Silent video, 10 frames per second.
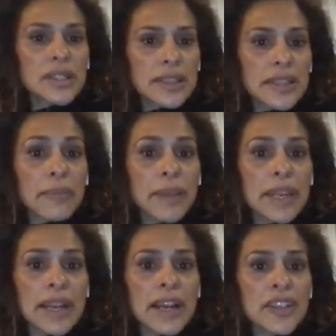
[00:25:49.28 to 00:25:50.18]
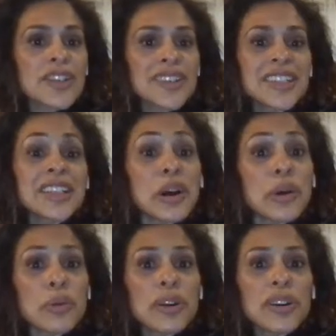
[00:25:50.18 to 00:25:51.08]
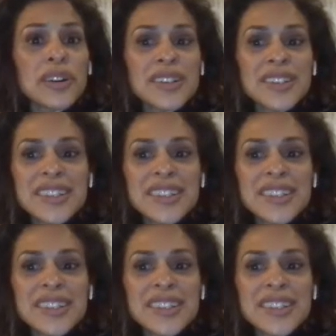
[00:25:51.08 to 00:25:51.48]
that may actually not work.